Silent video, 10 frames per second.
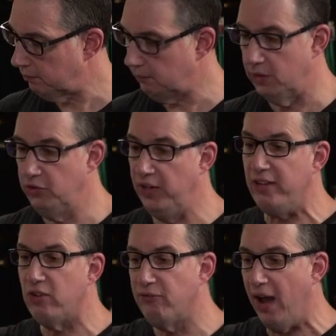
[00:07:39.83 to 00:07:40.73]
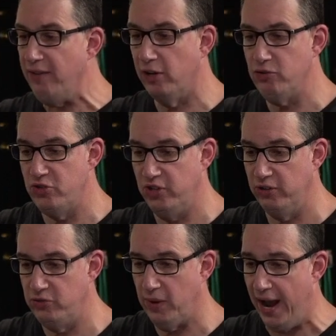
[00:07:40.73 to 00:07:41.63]
So that's our 500
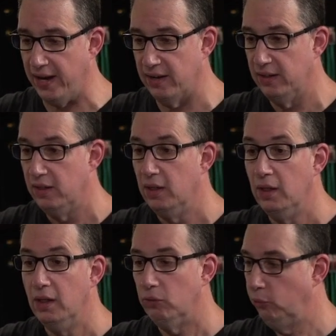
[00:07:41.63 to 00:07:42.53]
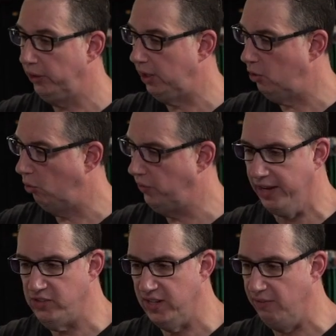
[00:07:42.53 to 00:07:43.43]
series rack. Really cool,
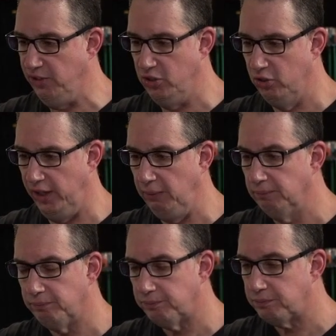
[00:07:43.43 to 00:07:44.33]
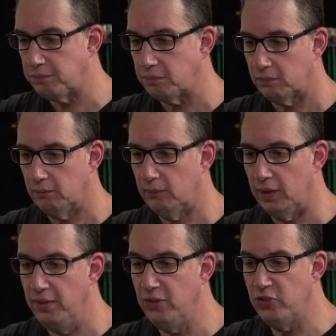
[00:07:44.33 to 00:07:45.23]
nice and heavy duty.
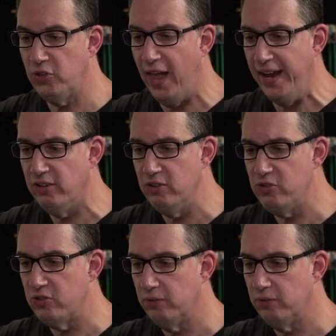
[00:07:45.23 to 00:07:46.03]
The sliders